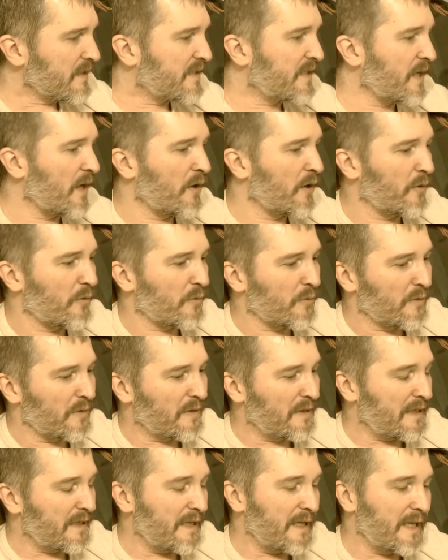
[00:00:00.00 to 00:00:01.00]
So,
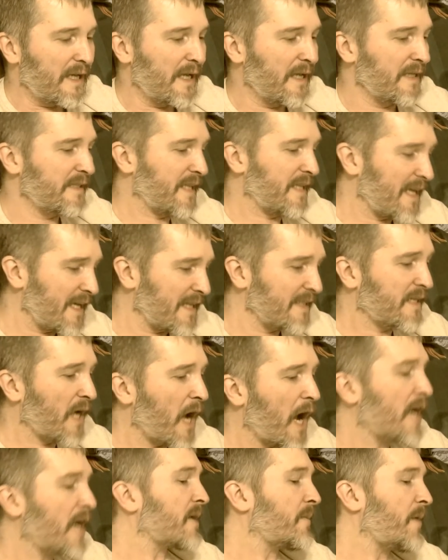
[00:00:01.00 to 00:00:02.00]
it did
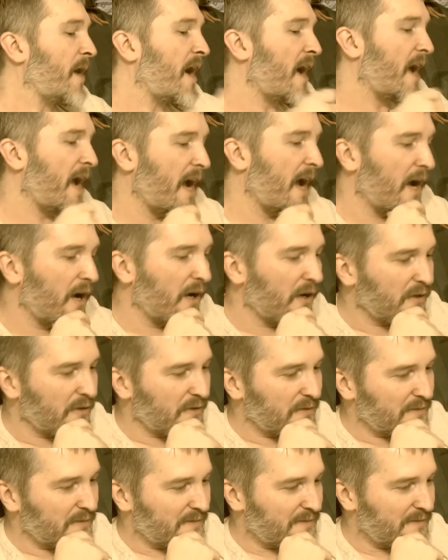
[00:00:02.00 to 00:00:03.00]
talk about
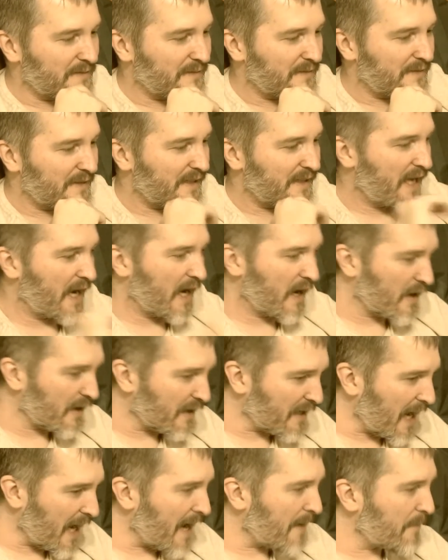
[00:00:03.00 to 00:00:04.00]
how
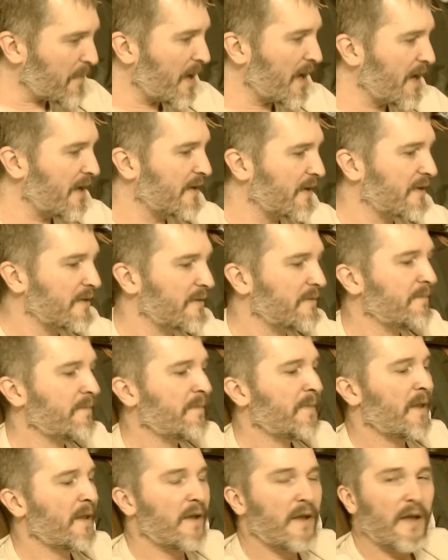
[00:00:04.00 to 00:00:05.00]
care got better.
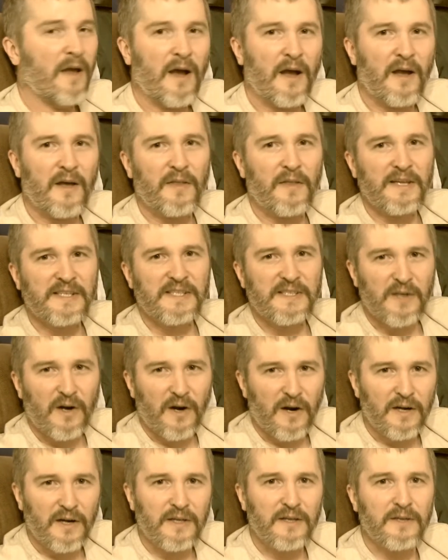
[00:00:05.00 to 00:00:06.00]
Uh, they
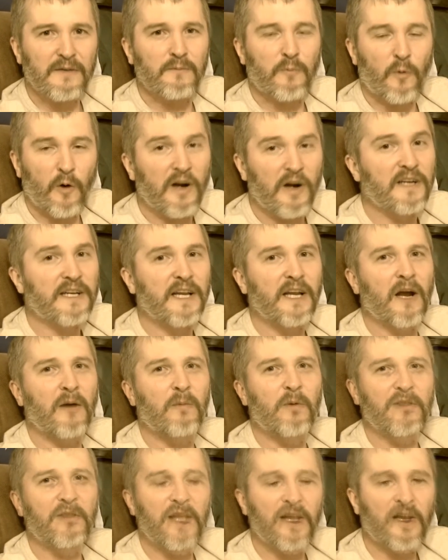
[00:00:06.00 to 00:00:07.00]
started working on
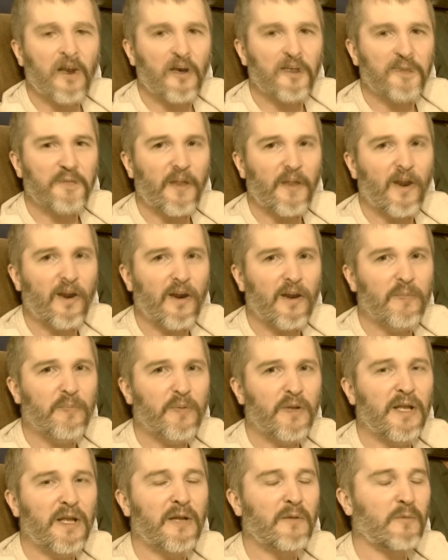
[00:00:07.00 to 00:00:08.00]
what they called
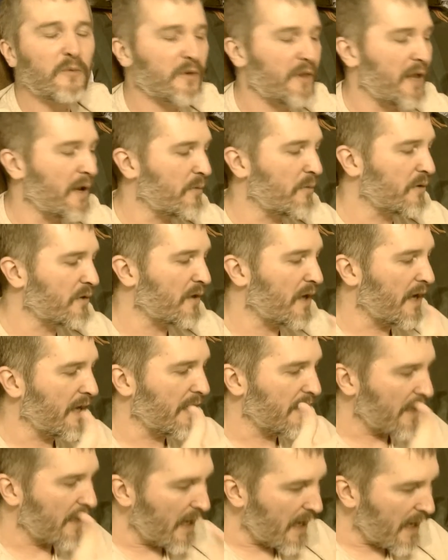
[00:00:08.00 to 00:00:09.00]
therapy, where they were
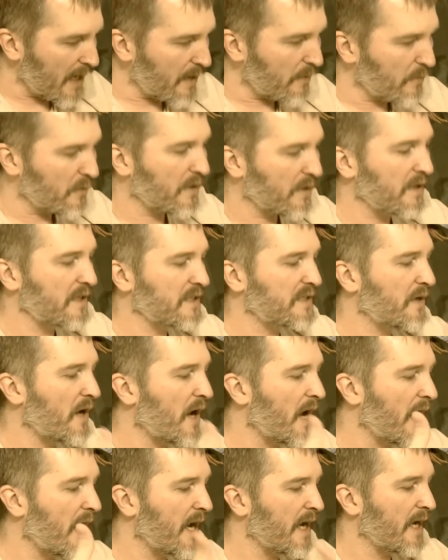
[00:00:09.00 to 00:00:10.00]
like, hey, we're going to
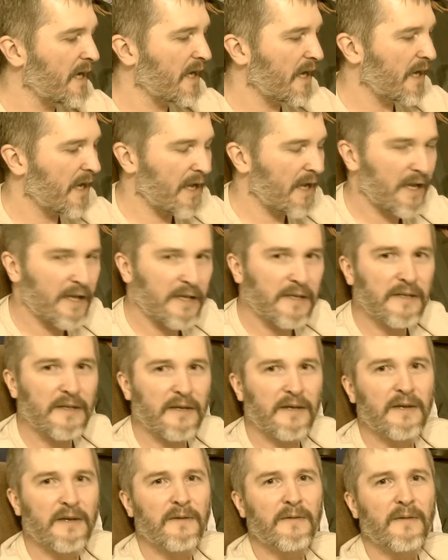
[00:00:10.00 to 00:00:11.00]
try and
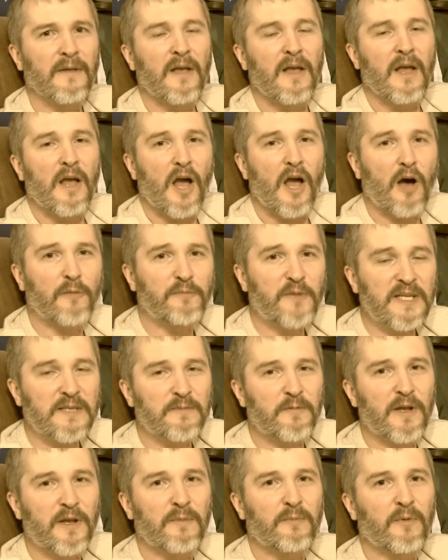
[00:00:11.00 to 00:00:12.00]
uh, help
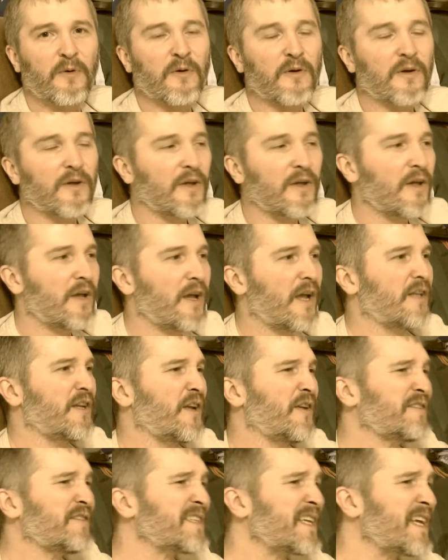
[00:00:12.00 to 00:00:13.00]
these people. And
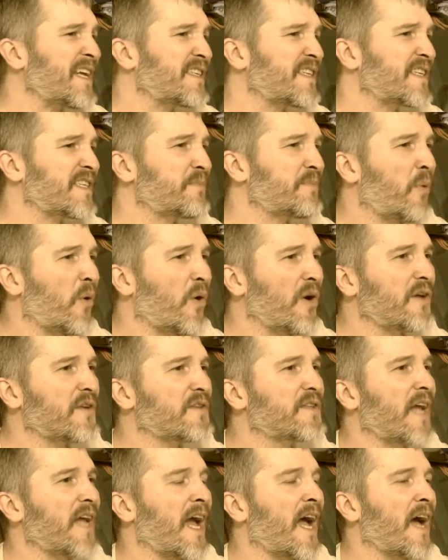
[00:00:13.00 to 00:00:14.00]
usually it just
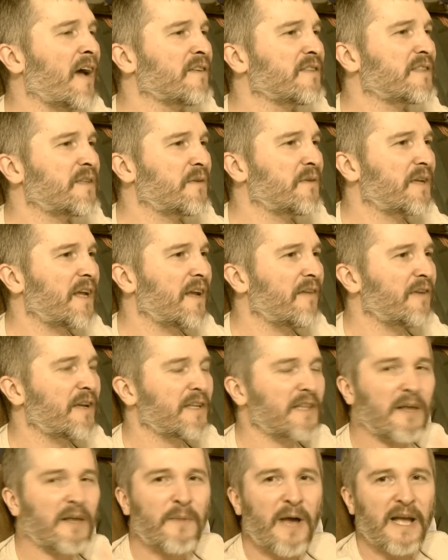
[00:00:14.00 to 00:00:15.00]
boiled down to
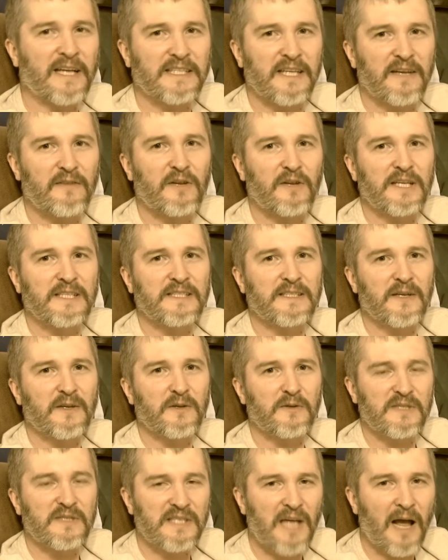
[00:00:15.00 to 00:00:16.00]
giving them activities to
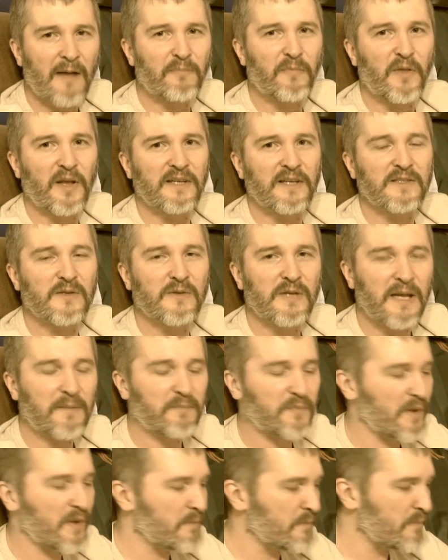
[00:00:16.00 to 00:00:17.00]
do, something to
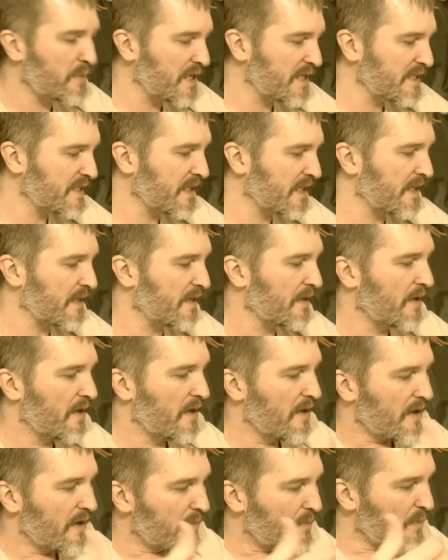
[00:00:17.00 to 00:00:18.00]
keep them busy,
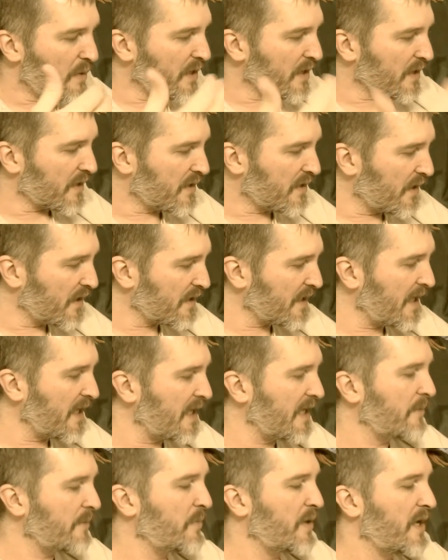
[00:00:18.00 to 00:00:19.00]
be it
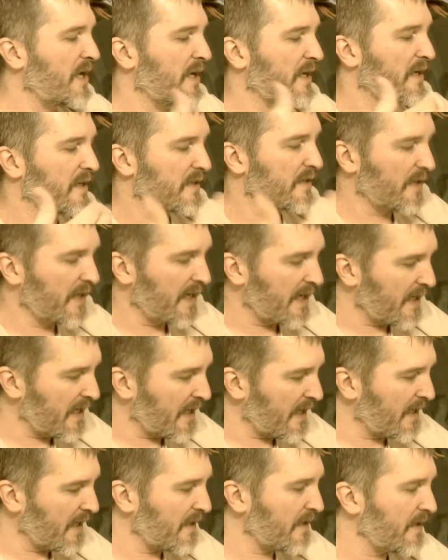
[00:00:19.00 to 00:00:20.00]
cooking, be it
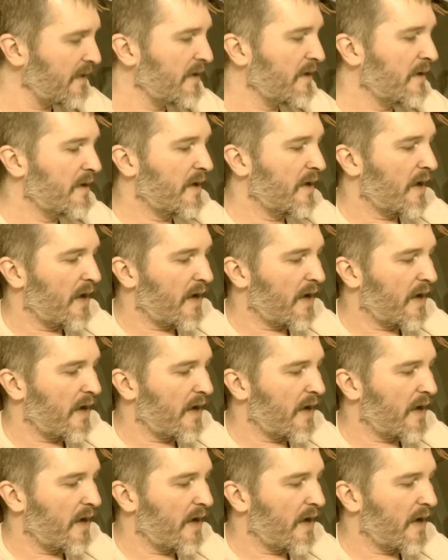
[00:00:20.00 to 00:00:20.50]
cleaning,